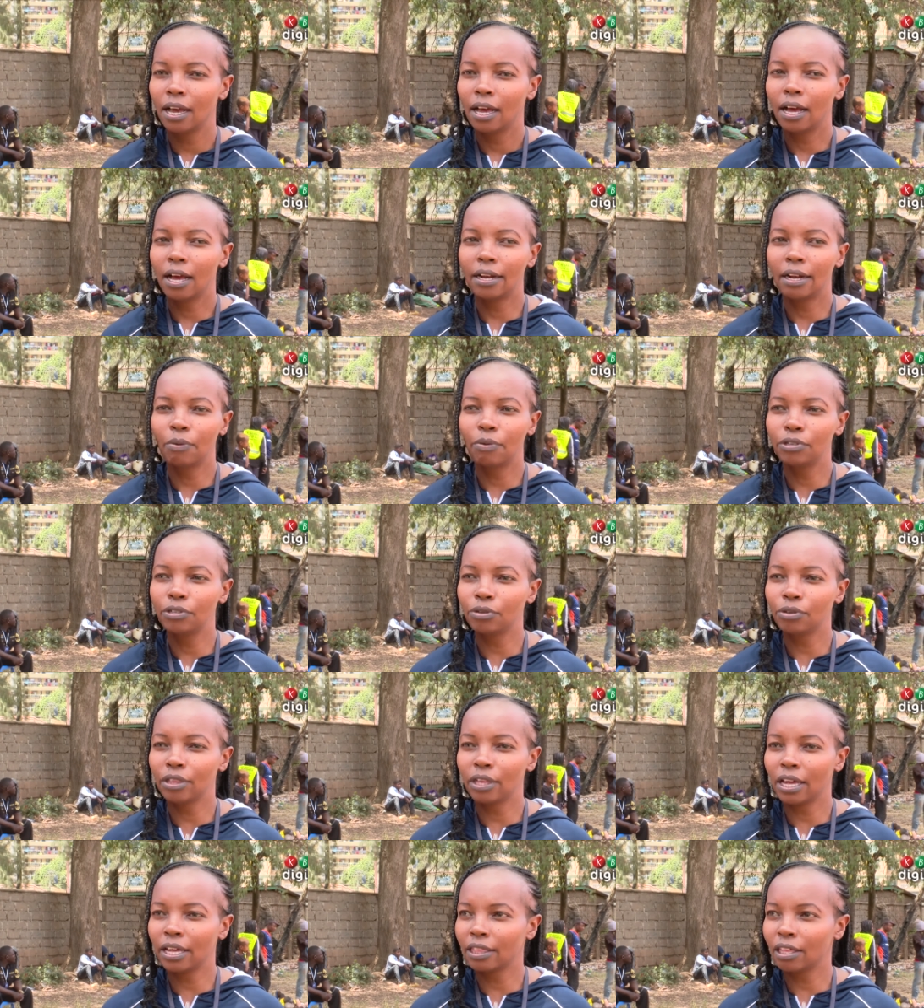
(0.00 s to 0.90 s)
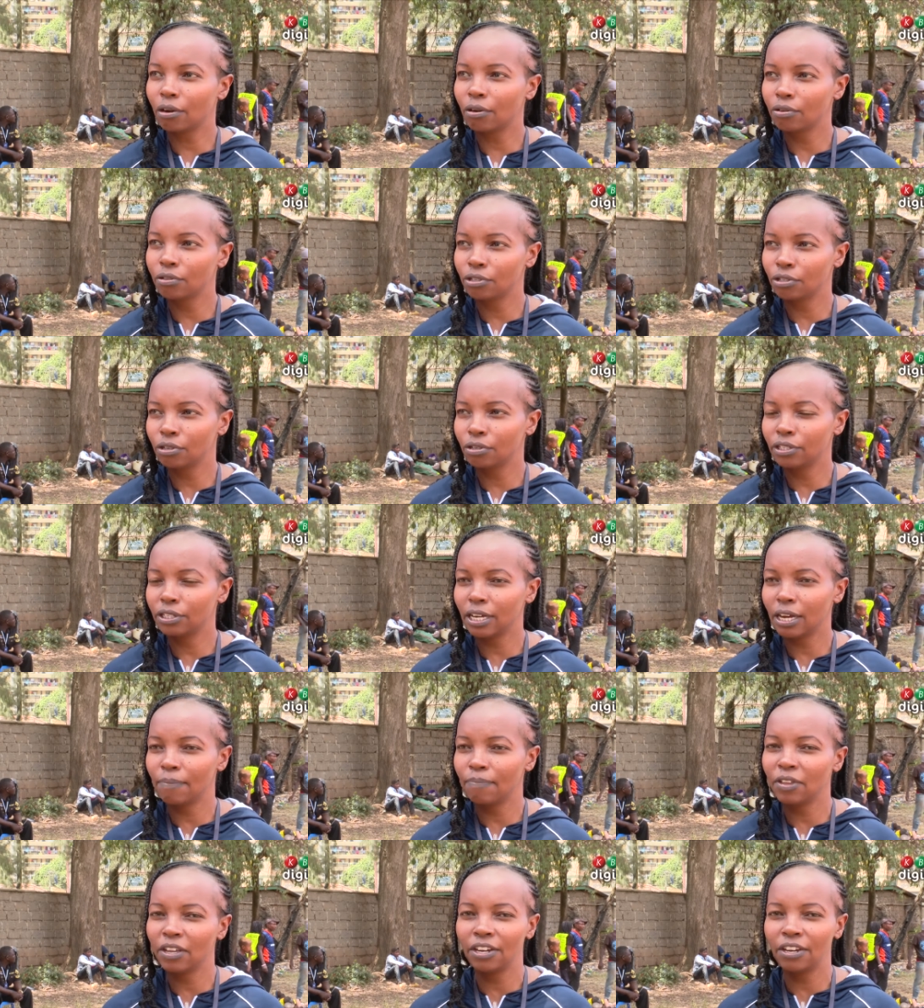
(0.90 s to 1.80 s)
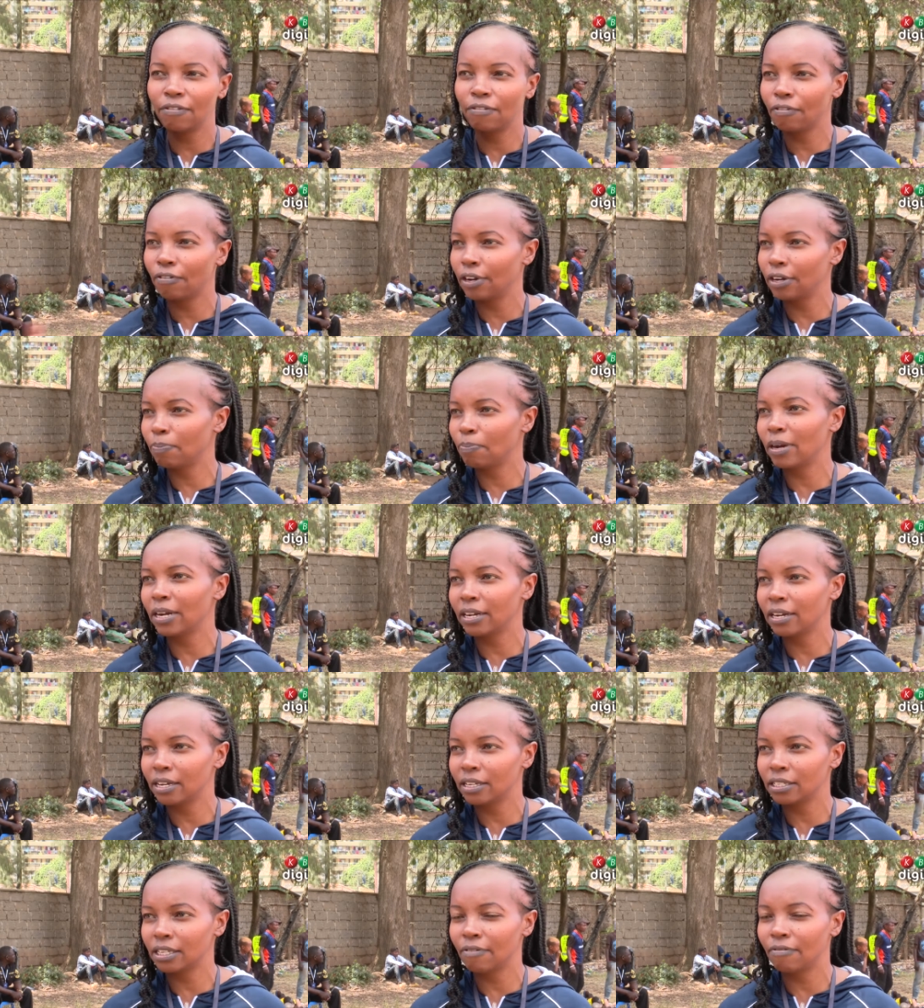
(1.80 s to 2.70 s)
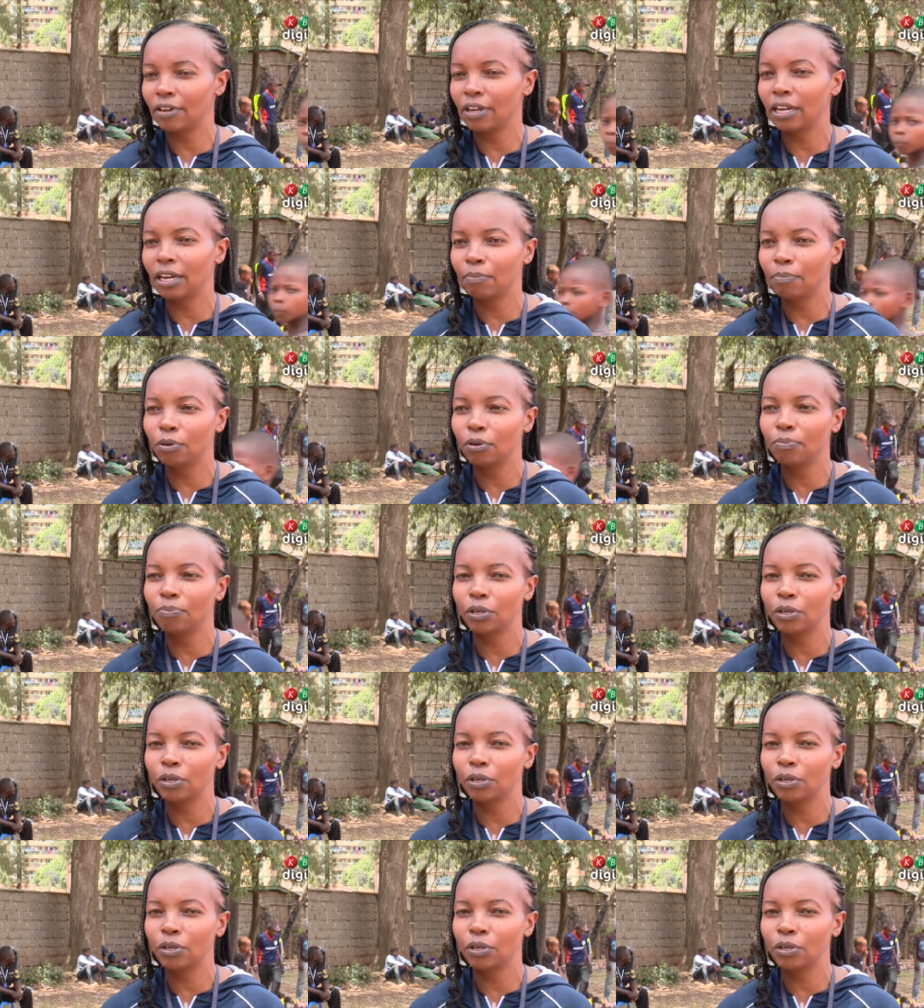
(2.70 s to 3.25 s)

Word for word: And I want to thank the consortium, the different partners available,